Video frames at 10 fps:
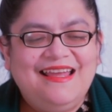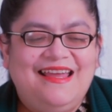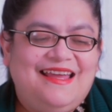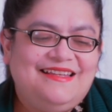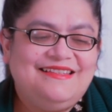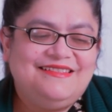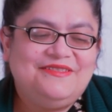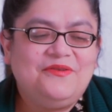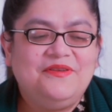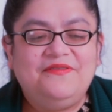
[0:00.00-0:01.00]
And
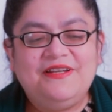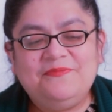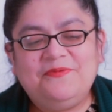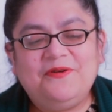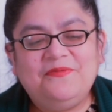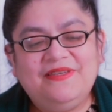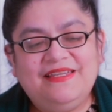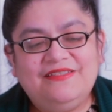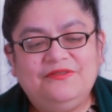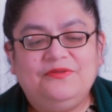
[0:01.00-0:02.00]
so the first prompt
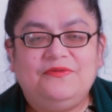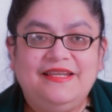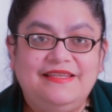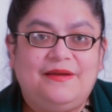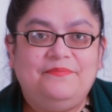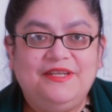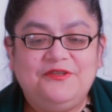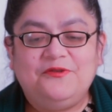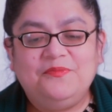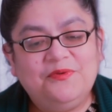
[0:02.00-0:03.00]
is to read a
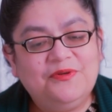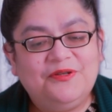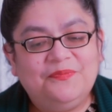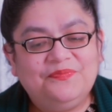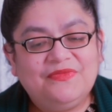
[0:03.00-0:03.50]
picture book.